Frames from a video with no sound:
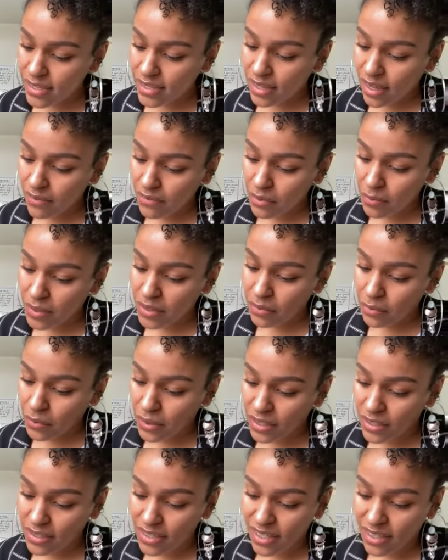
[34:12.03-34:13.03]
As governments
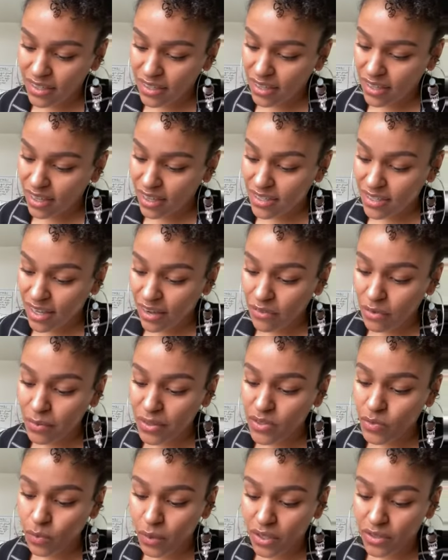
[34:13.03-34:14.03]

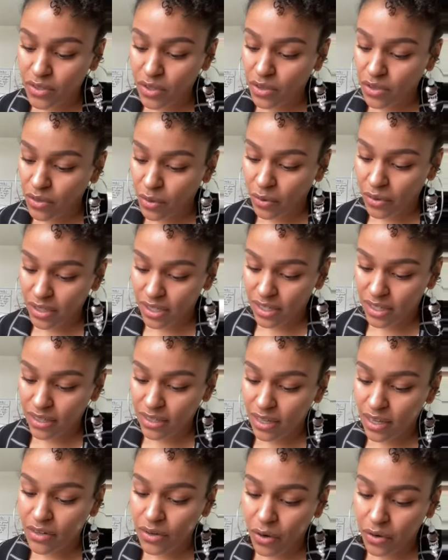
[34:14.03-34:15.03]
wield
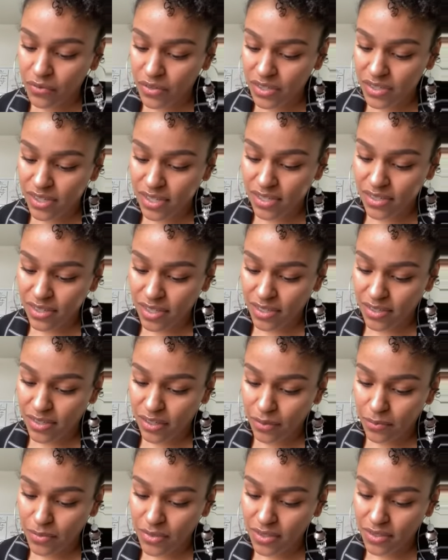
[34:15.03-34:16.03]
authority and oversee
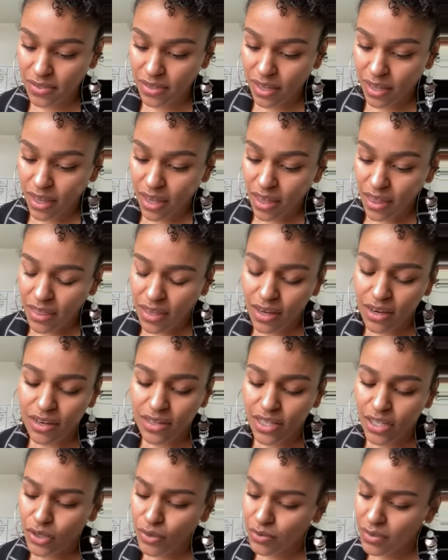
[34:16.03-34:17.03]
systems, they
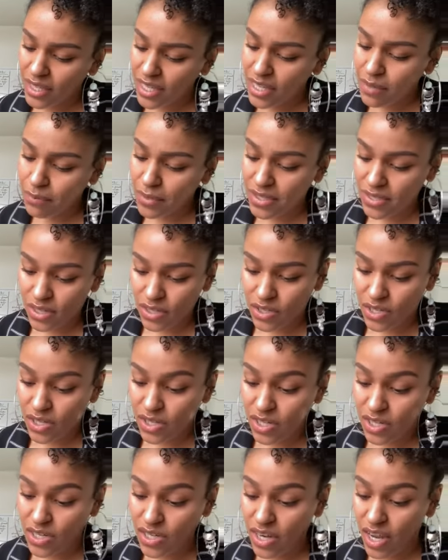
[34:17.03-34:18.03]
are in a unique
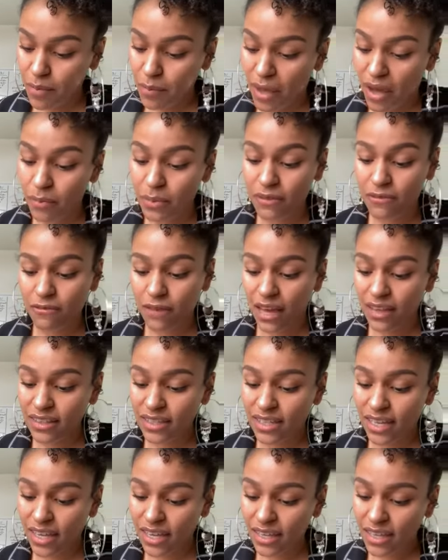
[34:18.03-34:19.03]
position to shape how we
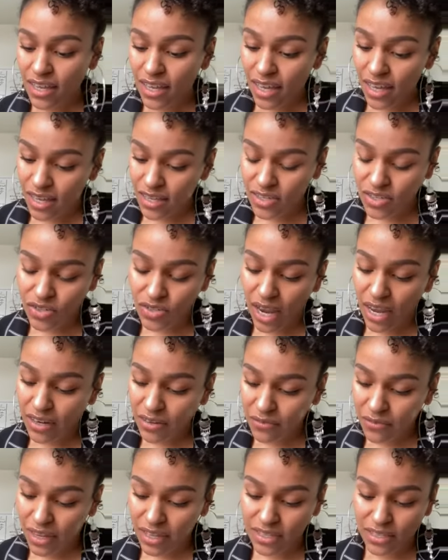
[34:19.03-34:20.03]
validate and
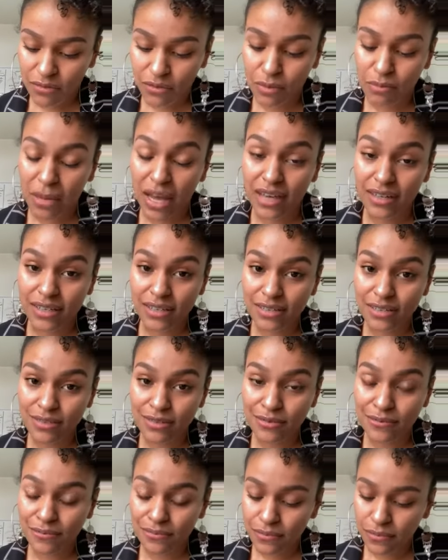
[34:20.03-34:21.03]
stratify different
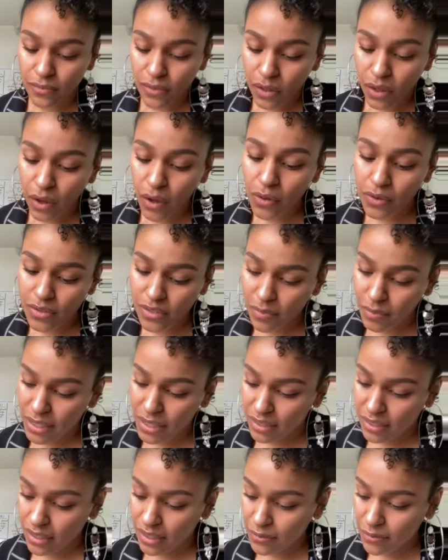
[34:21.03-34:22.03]
bodies.
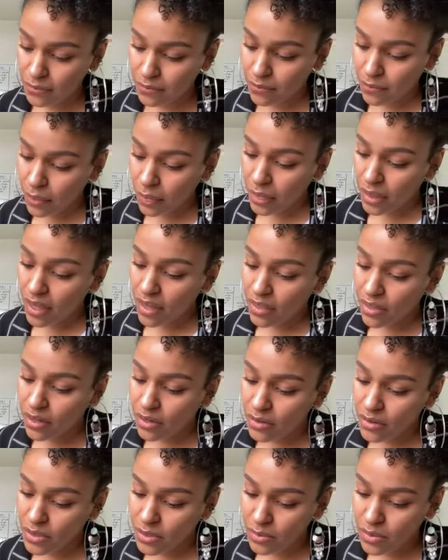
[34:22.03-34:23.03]
Ultimately,
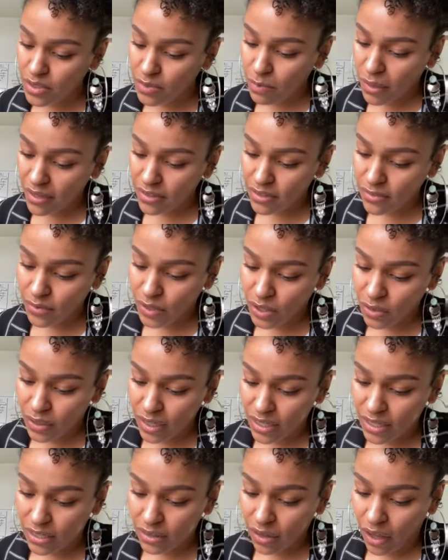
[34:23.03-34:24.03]
there is a response for
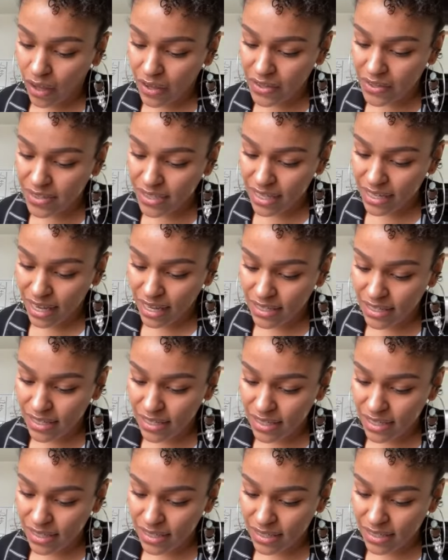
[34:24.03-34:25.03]
creating laws and
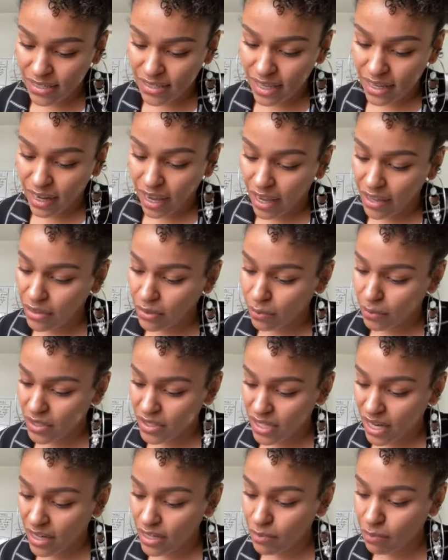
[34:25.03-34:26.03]
entities that either
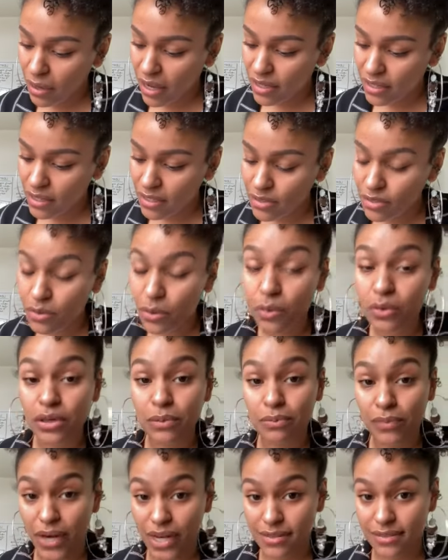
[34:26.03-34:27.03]
protect bodies
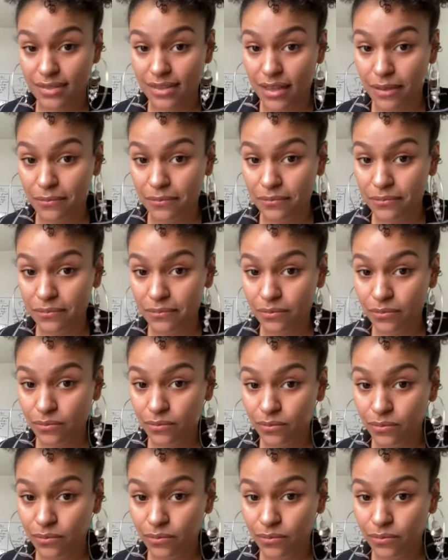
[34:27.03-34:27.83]
or oppress them.